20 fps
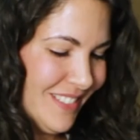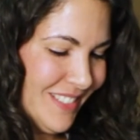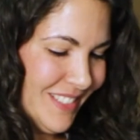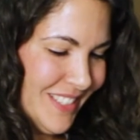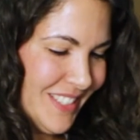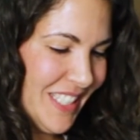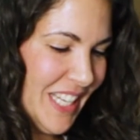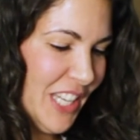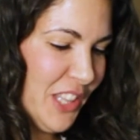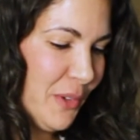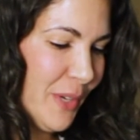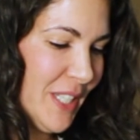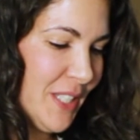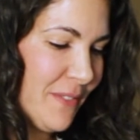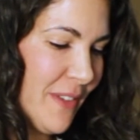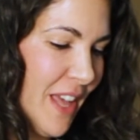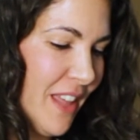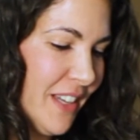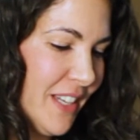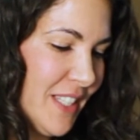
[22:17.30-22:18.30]
San Luis
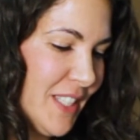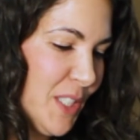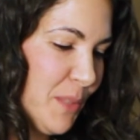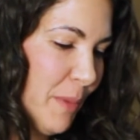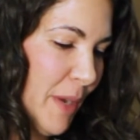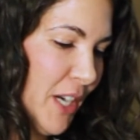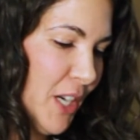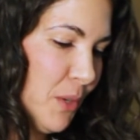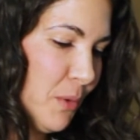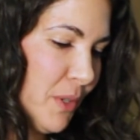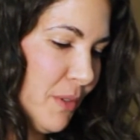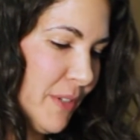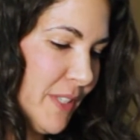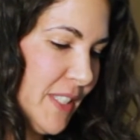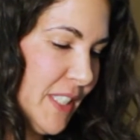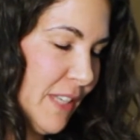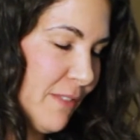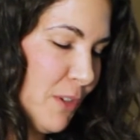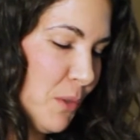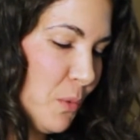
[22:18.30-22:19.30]
Valley Inspire will
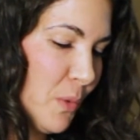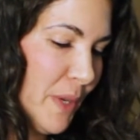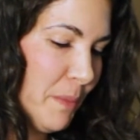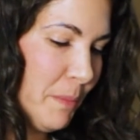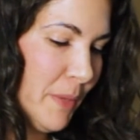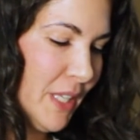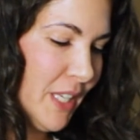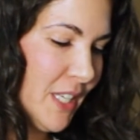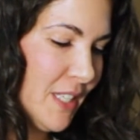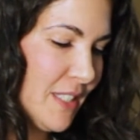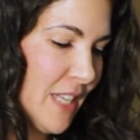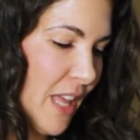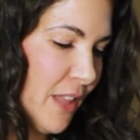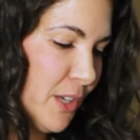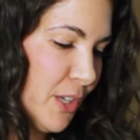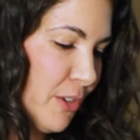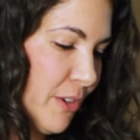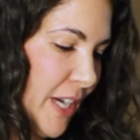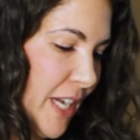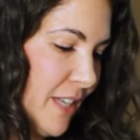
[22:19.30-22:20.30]
receive a $1 million
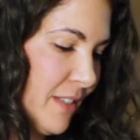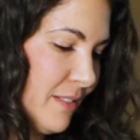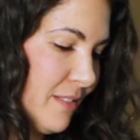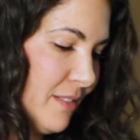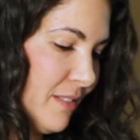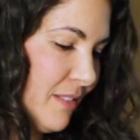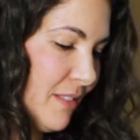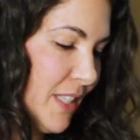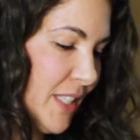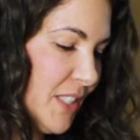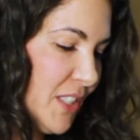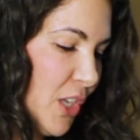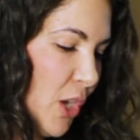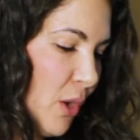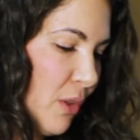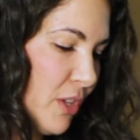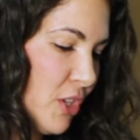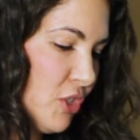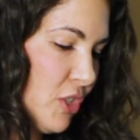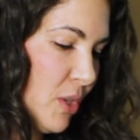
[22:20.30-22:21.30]
grant. This
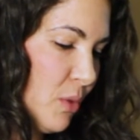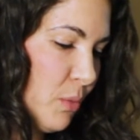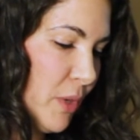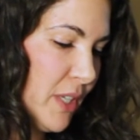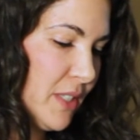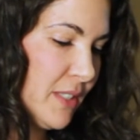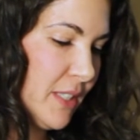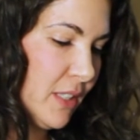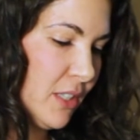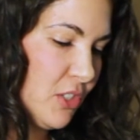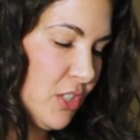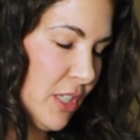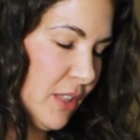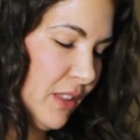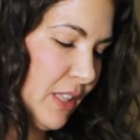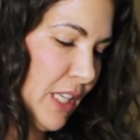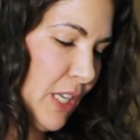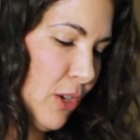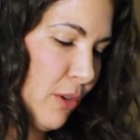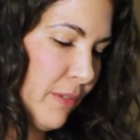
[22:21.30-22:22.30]
coalition worked
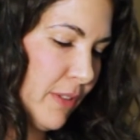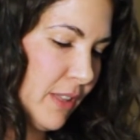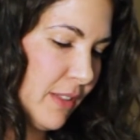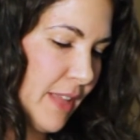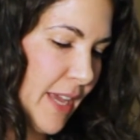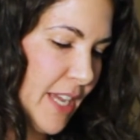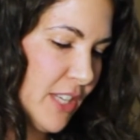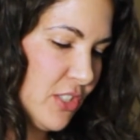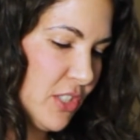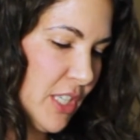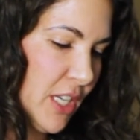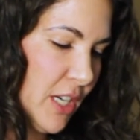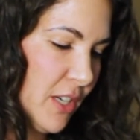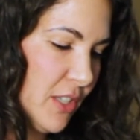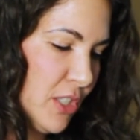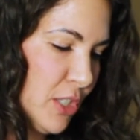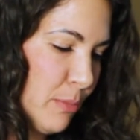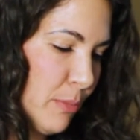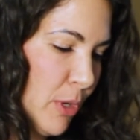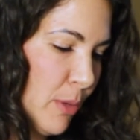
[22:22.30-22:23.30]
diligently over the last year
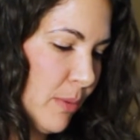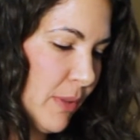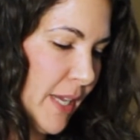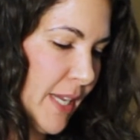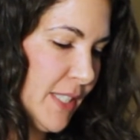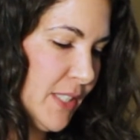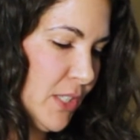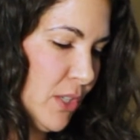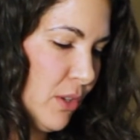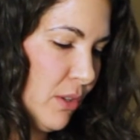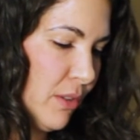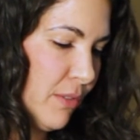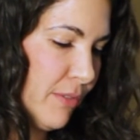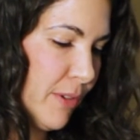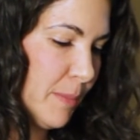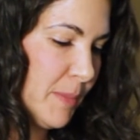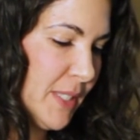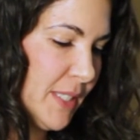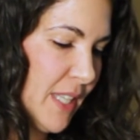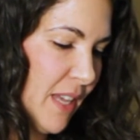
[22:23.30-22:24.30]
to mobilize youth
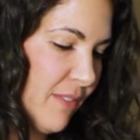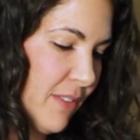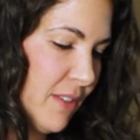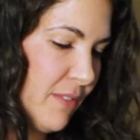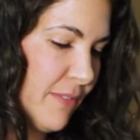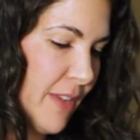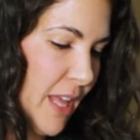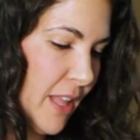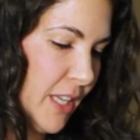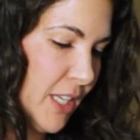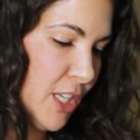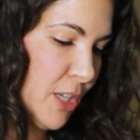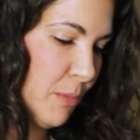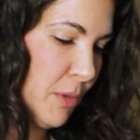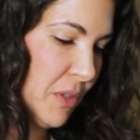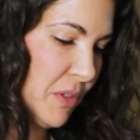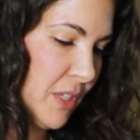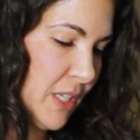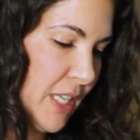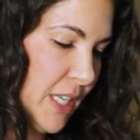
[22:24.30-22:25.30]
from 7 valley
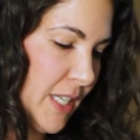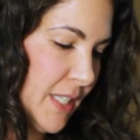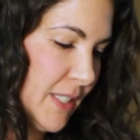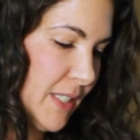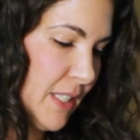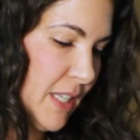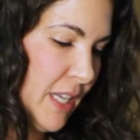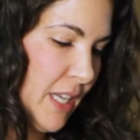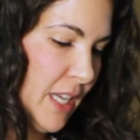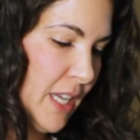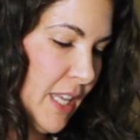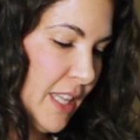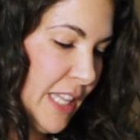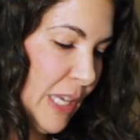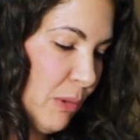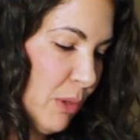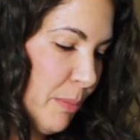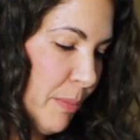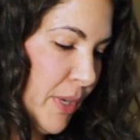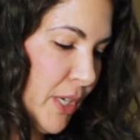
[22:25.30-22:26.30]
communities.
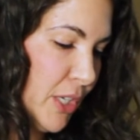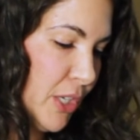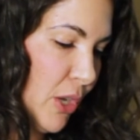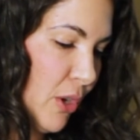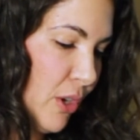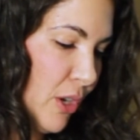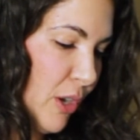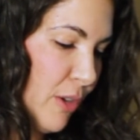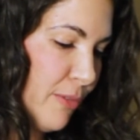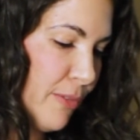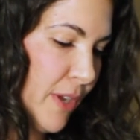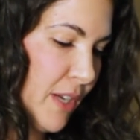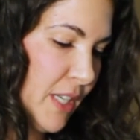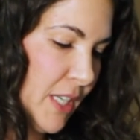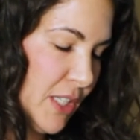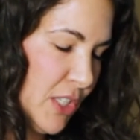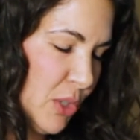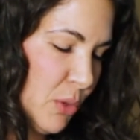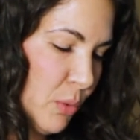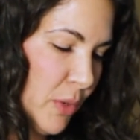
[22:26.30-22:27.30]
They will put GOCO
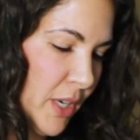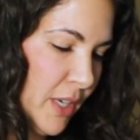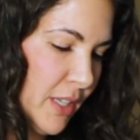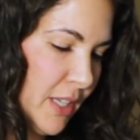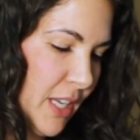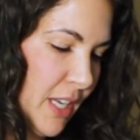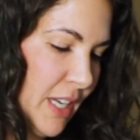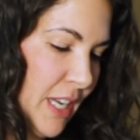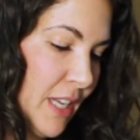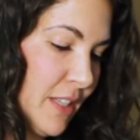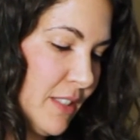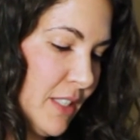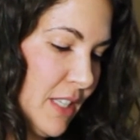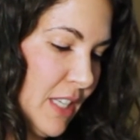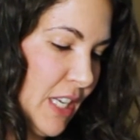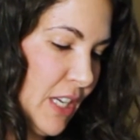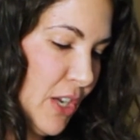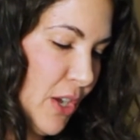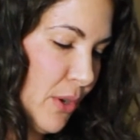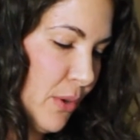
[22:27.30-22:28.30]
funding to work in
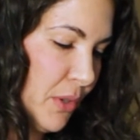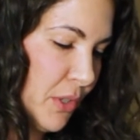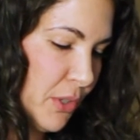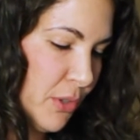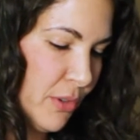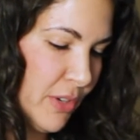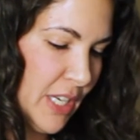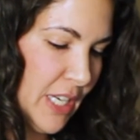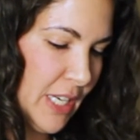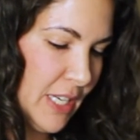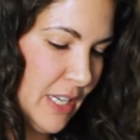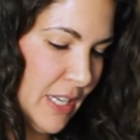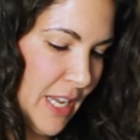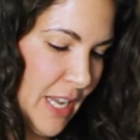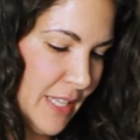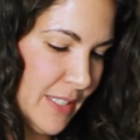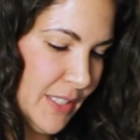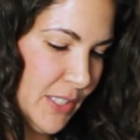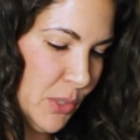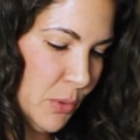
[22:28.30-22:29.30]
Antonito, Creed,
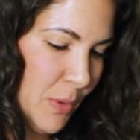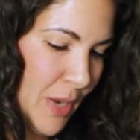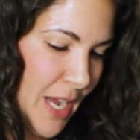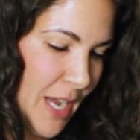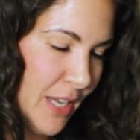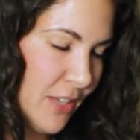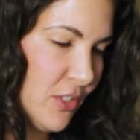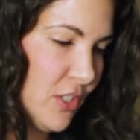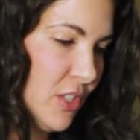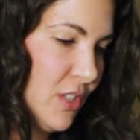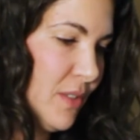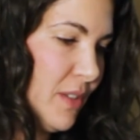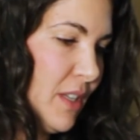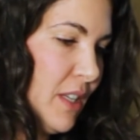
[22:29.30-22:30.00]
and Saguache.